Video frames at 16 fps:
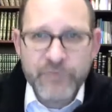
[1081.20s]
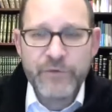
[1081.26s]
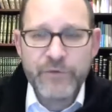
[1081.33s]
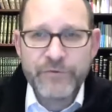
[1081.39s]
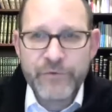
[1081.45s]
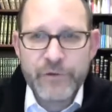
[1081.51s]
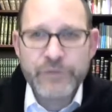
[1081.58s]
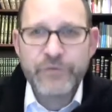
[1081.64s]

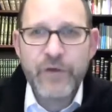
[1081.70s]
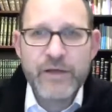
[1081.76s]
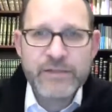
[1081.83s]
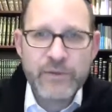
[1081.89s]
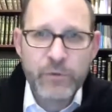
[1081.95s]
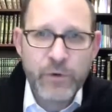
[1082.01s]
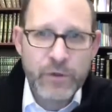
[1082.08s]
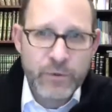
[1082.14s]
first phrase
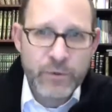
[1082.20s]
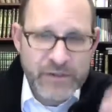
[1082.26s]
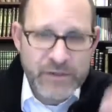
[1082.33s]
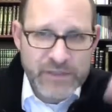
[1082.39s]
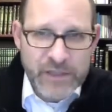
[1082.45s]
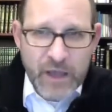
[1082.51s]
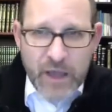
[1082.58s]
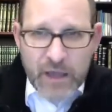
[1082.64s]
of the word
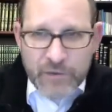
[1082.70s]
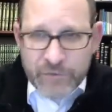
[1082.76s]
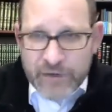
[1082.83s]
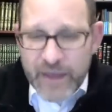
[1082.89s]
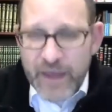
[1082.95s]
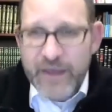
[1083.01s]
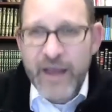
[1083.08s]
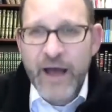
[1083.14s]
was
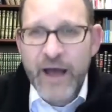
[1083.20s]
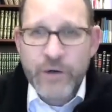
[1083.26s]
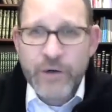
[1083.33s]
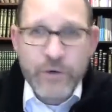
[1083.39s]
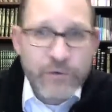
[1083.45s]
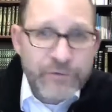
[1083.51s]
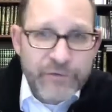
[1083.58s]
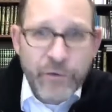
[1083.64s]

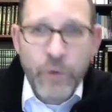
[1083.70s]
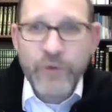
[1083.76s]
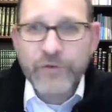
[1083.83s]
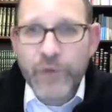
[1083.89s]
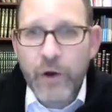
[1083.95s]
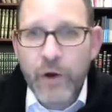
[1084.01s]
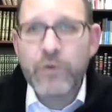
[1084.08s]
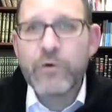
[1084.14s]
chaotic or void.
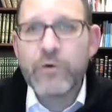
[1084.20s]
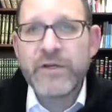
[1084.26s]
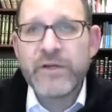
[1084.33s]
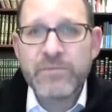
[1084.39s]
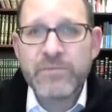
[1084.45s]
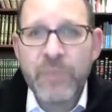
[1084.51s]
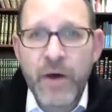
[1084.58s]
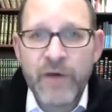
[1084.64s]
Tohu
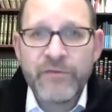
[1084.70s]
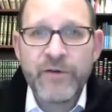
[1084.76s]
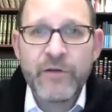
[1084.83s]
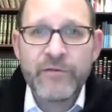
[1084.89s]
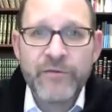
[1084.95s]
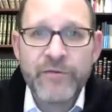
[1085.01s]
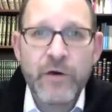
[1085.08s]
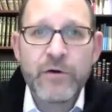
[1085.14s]
is
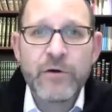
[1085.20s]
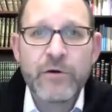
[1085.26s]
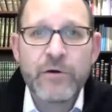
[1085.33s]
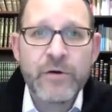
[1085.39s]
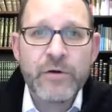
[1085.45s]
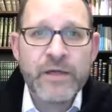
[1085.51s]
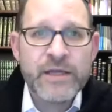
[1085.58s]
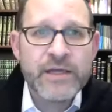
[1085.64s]
Bavel.
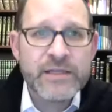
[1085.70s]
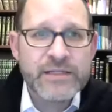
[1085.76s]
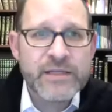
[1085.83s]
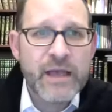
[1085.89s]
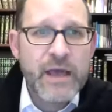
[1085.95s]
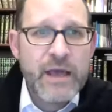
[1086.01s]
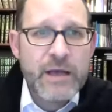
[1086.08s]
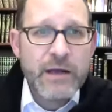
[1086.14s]
Vohu is
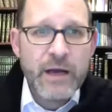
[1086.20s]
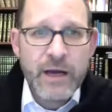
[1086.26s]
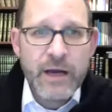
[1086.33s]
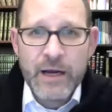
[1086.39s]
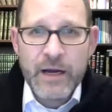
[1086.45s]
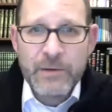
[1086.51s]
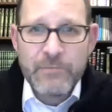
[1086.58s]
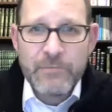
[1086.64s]

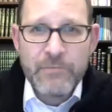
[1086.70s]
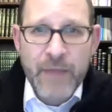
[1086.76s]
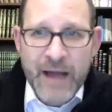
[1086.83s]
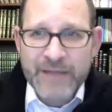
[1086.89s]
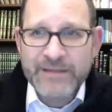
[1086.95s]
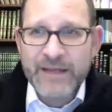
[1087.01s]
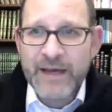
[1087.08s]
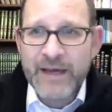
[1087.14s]

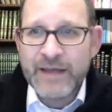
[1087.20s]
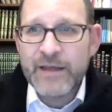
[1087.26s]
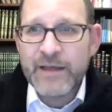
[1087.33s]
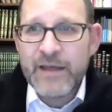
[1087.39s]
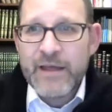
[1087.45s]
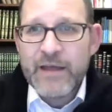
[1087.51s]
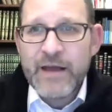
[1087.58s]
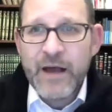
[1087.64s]
Madai.
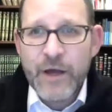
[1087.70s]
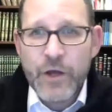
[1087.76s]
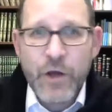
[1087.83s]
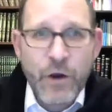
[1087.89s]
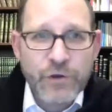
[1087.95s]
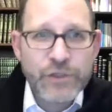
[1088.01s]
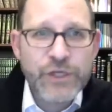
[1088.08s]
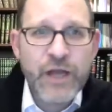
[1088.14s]

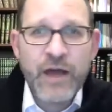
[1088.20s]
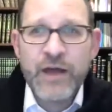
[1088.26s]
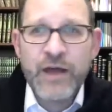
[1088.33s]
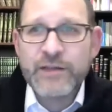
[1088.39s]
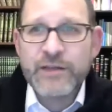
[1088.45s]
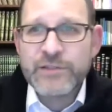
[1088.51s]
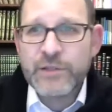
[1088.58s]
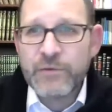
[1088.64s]

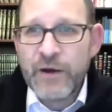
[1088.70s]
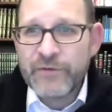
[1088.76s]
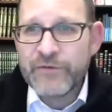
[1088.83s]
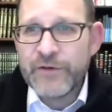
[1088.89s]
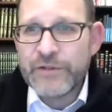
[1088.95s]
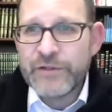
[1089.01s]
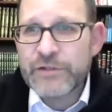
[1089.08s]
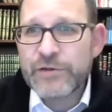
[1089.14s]
Choshech is a
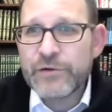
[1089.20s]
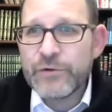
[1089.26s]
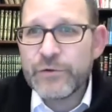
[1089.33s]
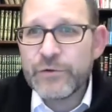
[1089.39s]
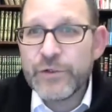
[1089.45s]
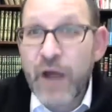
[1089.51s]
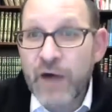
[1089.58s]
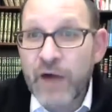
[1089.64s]
reference to
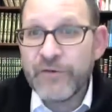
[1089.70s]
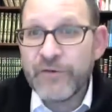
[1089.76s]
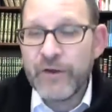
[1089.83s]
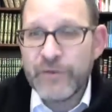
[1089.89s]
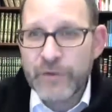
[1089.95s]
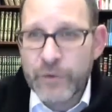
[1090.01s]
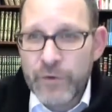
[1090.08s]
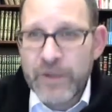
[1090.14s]

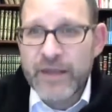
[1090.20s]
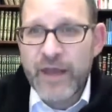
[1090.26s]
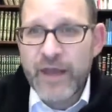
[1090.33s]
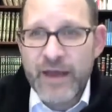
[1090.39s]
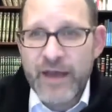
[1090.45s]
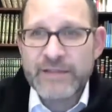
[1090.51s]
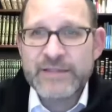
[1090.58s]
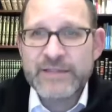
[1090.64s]
Yavan, the Greek
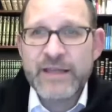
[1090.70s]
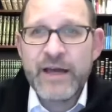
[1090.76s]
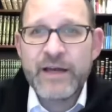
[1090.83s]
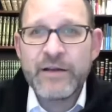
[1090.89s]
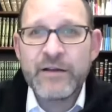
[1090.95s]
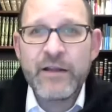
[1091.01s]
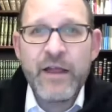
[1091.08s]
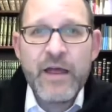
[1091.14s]

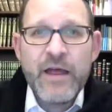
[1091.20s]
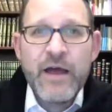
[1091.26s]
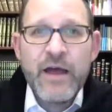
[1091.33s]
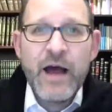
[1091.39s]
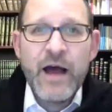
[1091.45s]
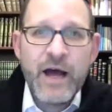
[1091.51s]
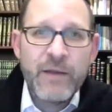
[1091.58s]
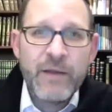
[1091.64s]
exile.
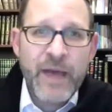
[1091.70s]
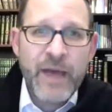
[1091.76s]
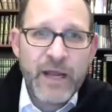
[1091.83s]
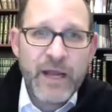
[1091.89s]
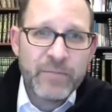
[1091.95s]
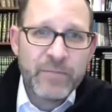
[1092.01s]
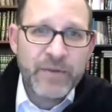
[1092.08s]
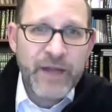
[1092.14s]
And
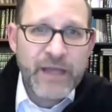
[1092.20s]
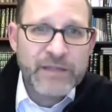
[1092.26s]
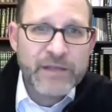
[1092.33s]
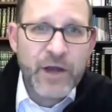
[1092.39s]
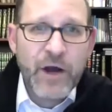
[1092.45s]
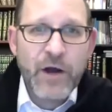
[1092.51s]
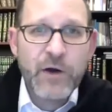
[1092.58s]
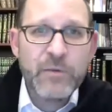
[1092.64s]
Al Pnei
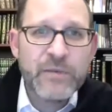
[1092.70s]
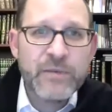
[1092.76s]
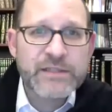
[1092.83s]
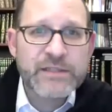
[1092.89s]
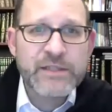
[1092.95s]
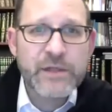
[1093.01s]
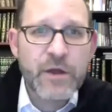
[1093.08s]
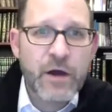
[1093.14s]
Tehom
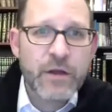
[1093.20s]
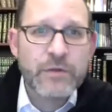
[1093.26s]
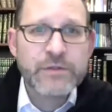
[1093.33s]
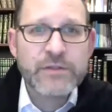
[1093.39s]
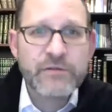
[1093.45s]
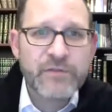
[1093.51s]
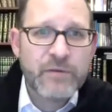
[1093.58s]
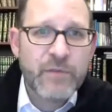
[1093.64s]
is the
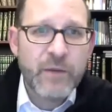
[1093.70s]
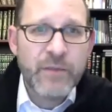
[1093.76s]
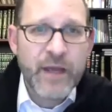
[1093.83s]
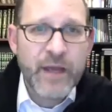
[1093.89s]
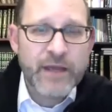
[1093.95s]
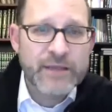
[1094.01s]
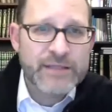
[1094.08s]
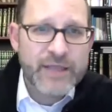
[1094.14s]
Golus of the
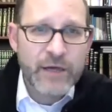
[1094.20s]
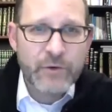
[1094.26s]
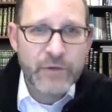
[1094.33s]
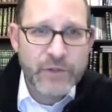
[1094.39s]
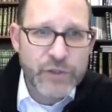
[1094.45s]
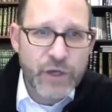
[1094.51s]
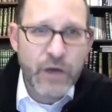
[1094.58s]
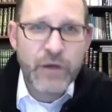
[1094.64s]
Mamlachas
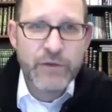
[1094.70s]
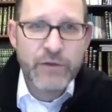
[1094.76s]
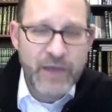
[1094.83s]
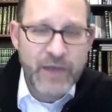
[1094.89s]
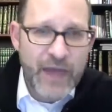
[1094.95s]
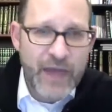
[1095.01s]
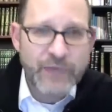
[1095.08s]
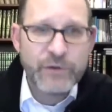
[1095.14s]
Harisha,
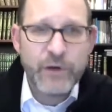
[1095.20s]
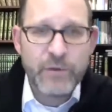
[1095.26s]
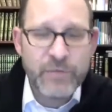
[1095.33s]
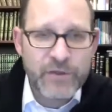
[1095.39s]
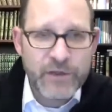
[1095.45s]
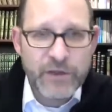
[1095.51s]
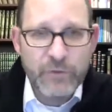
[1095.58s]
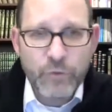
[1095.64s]
the Edom,
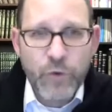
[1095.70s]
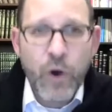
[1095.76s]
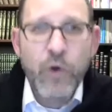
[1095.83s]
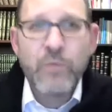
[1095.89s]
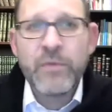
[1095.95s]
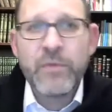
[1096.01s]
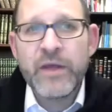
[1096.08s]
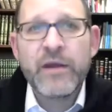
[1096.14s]
the
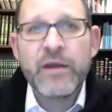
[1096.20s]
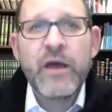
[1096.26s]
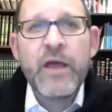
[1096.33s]
Roman